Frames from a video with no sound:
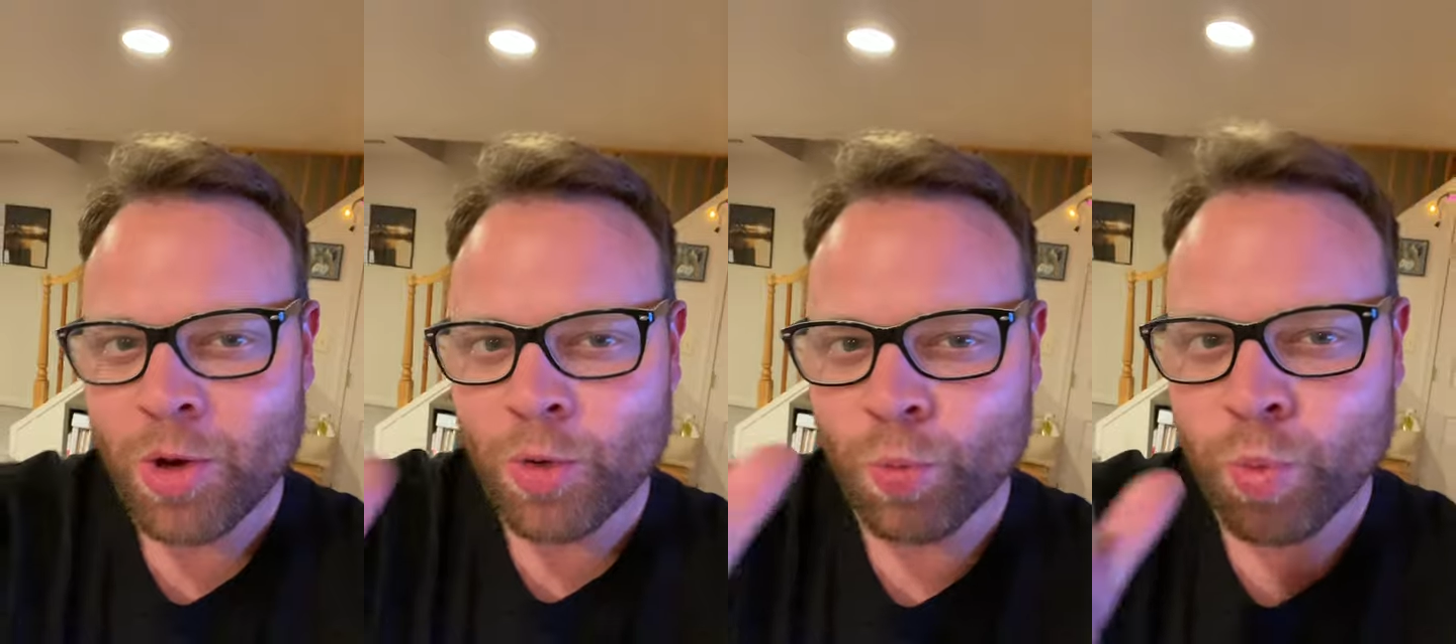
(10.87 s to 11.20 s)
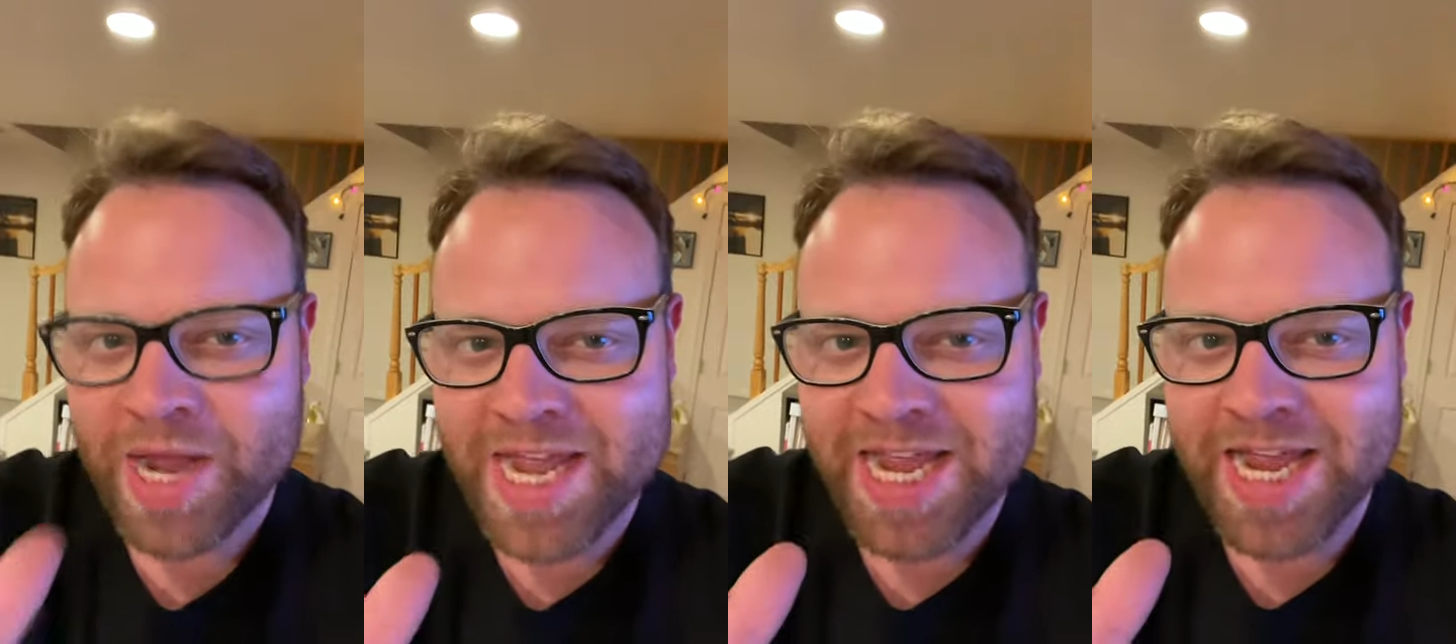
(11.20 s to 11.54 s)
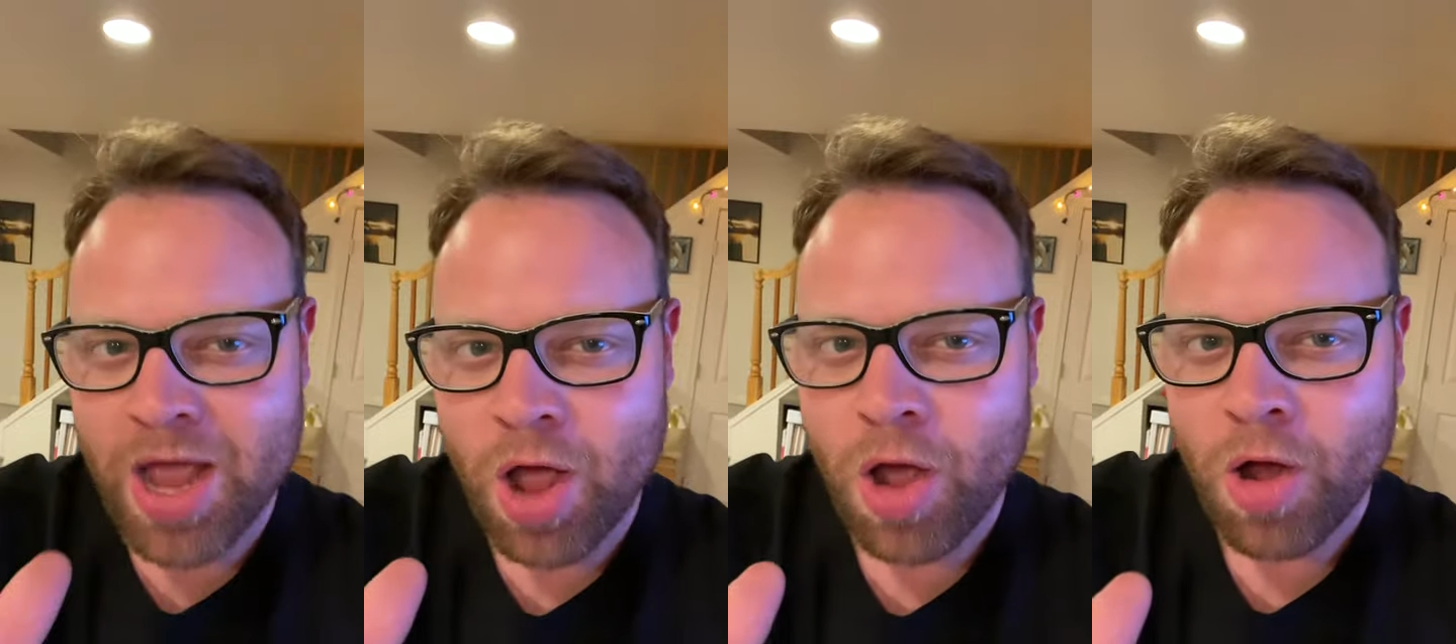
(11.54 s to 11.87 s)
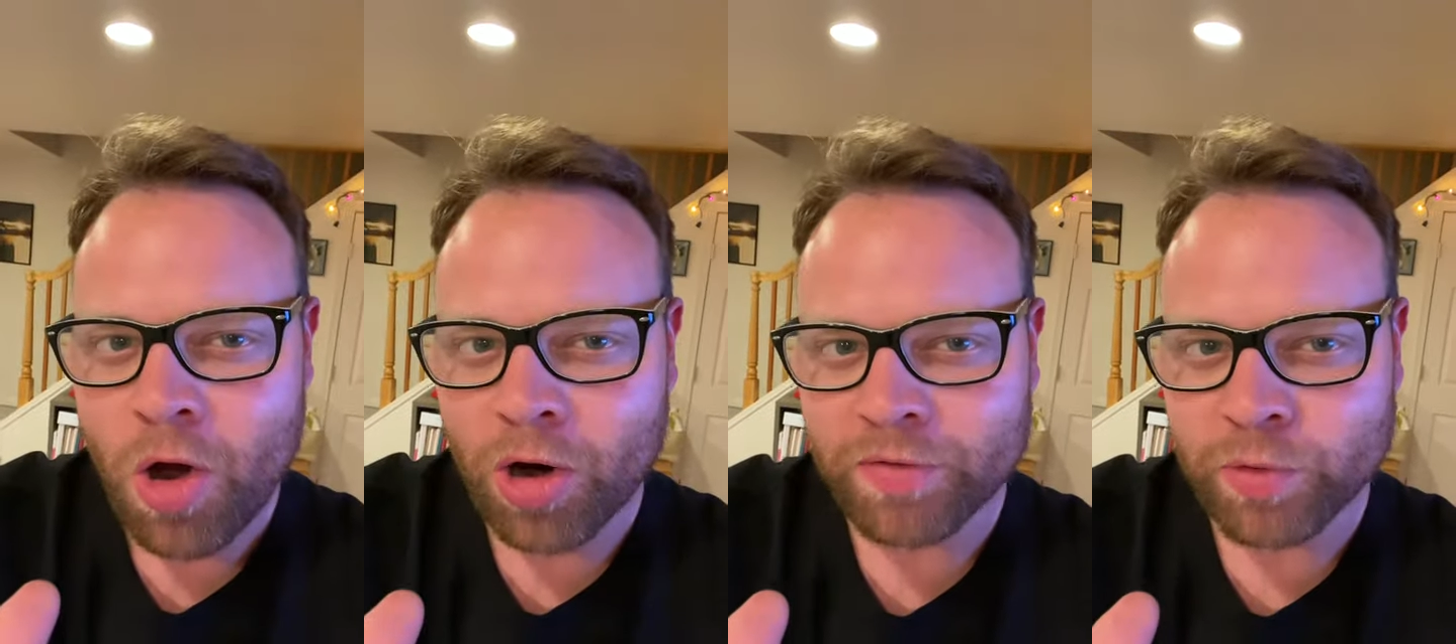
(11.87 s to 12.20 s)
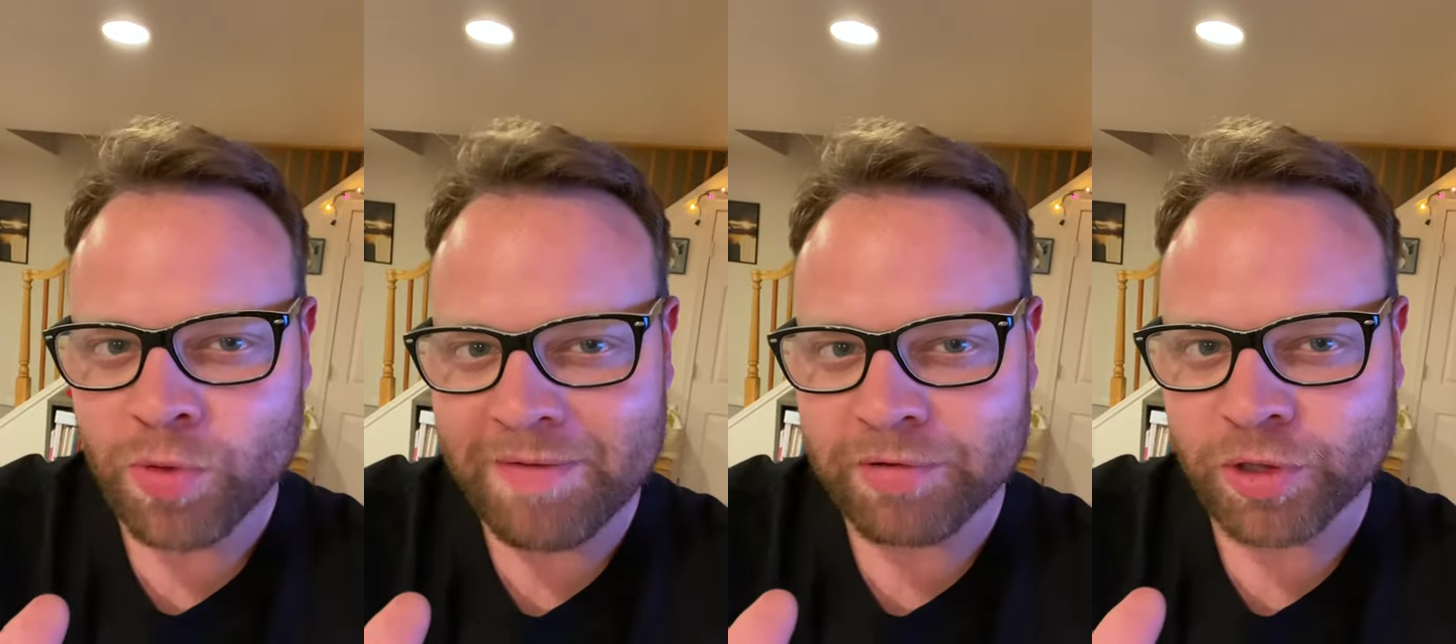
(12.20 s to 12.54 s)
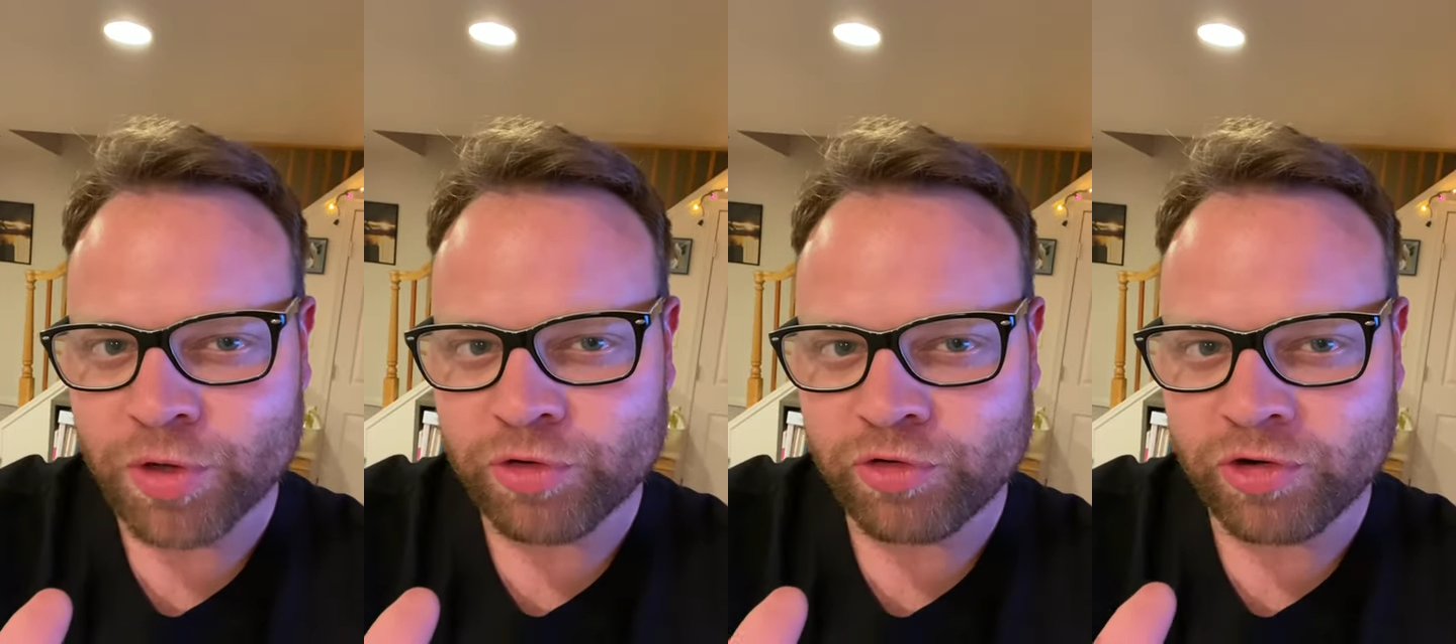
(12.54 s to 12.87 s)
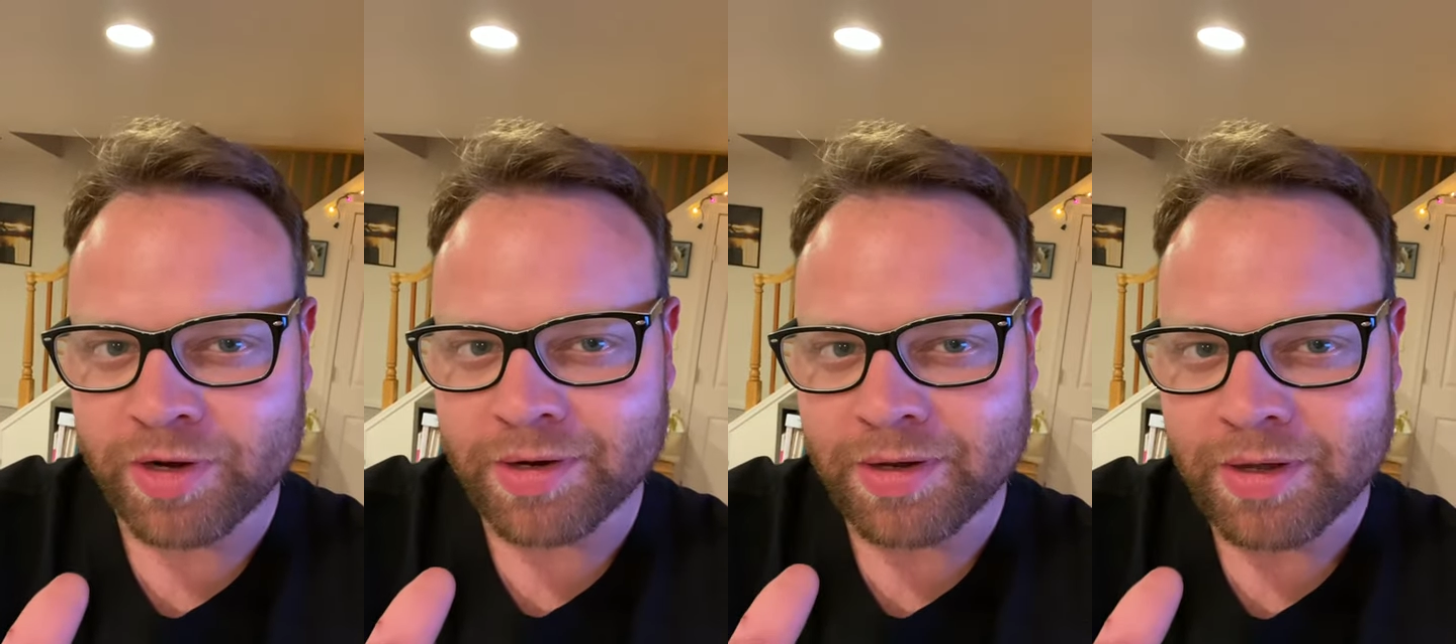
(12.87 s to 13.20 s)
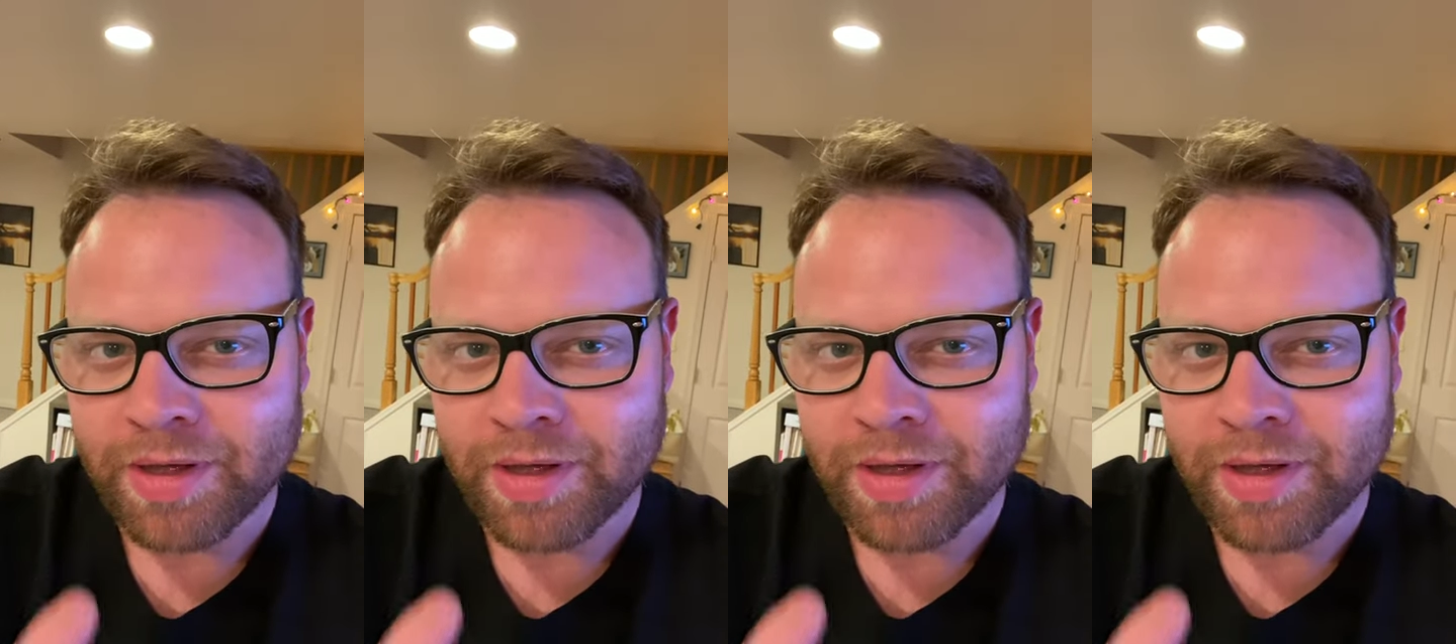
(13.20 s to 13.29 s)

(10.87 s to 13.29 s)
We are the revolution.